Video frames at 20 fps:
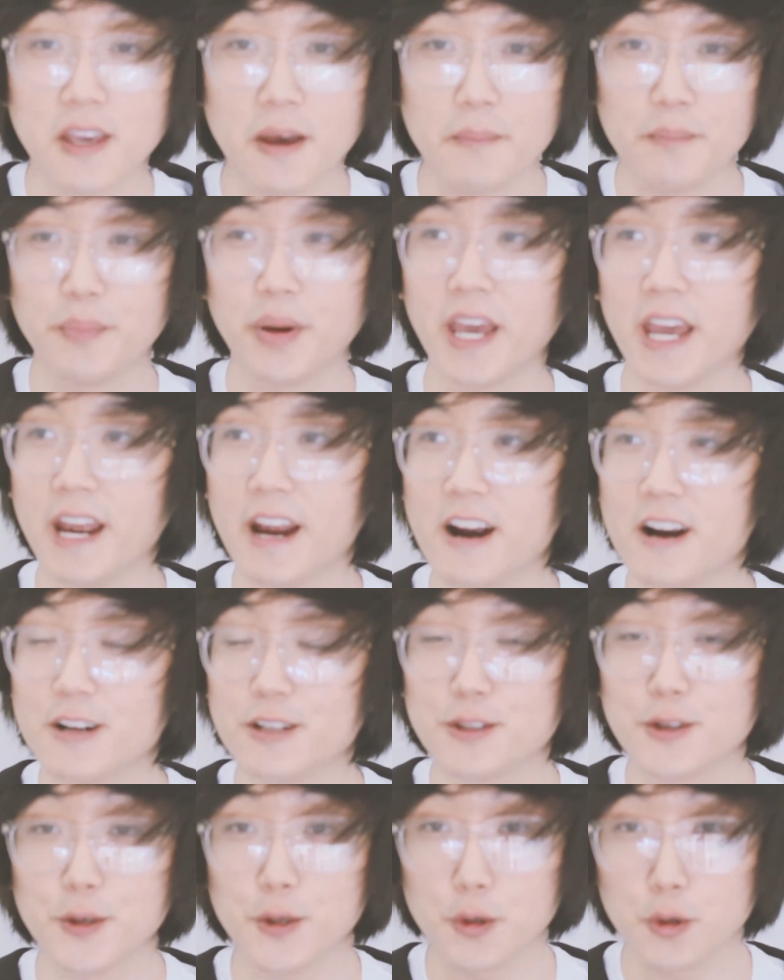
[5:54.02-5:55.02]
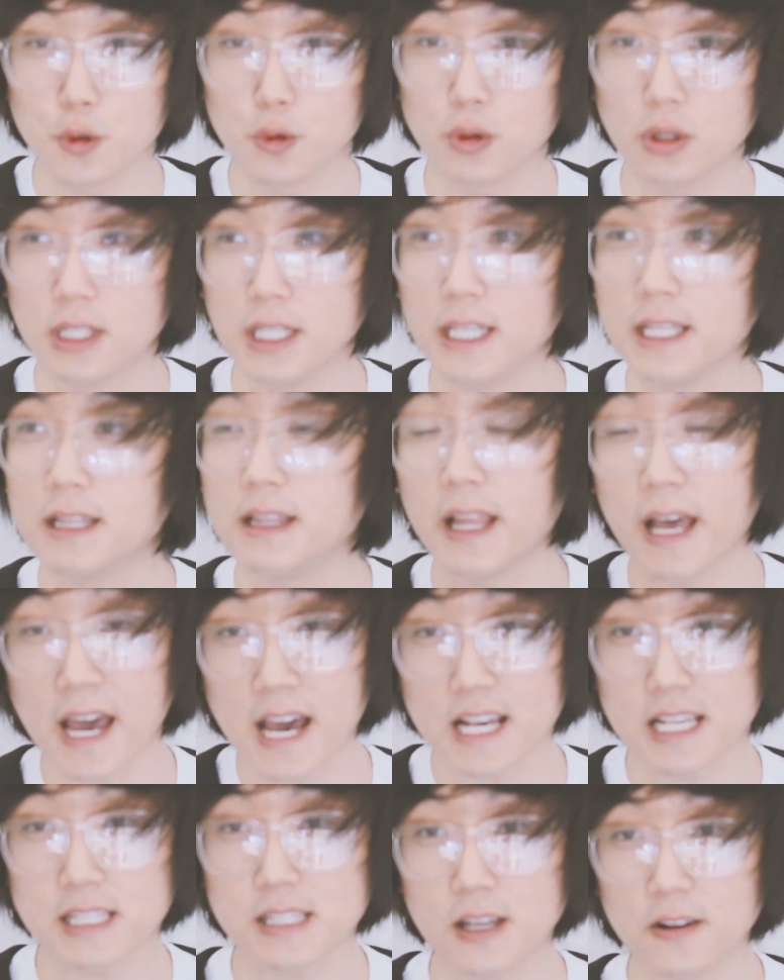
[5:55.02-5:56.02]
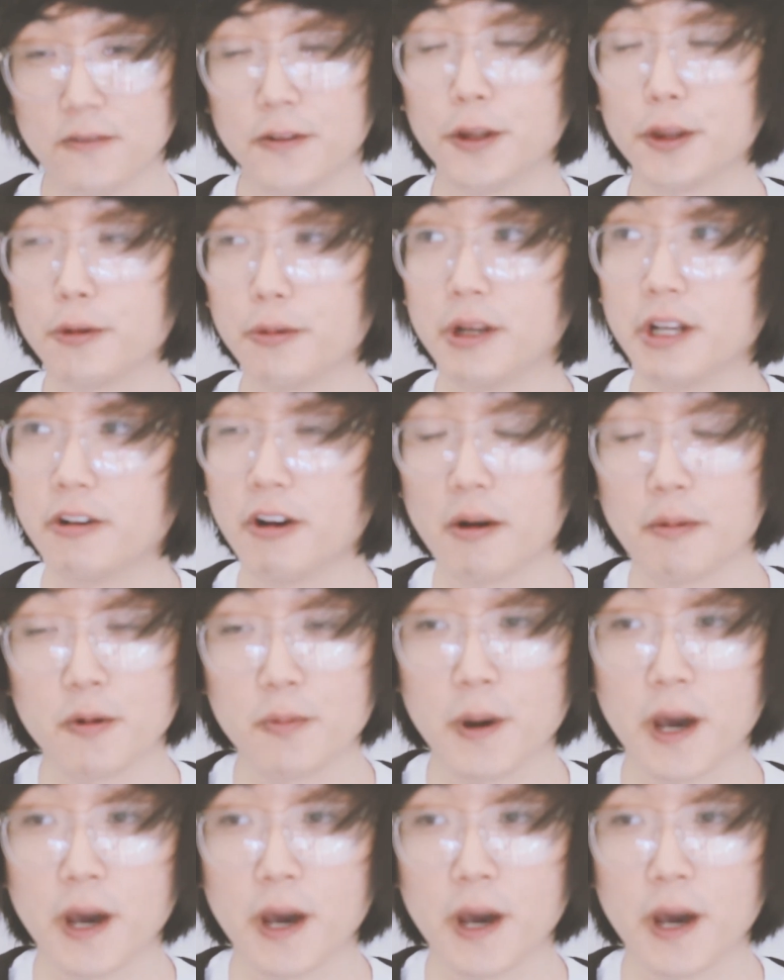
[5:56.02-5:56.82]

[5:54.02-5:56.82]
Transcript: compare to the last of the three grammar